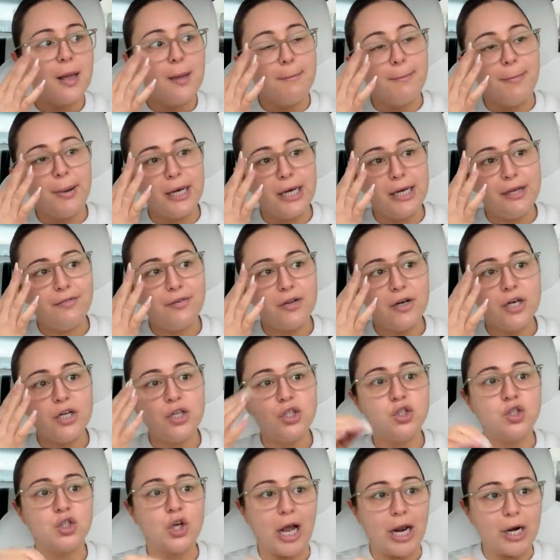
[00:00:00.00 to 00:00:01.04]
But even in
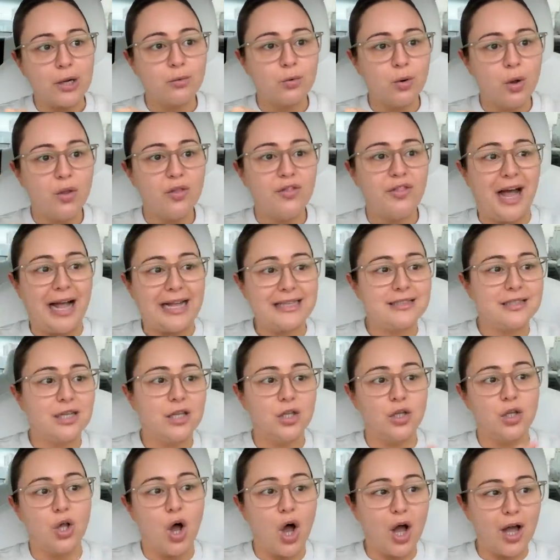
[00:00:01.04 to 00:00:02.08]
general, that's a
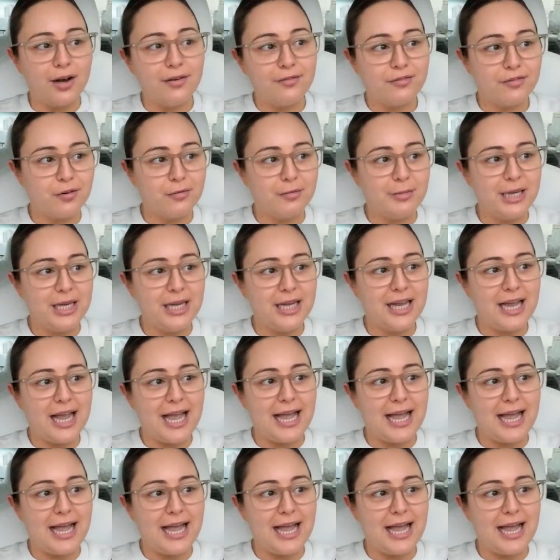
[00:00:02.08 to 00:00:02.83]
lot for me.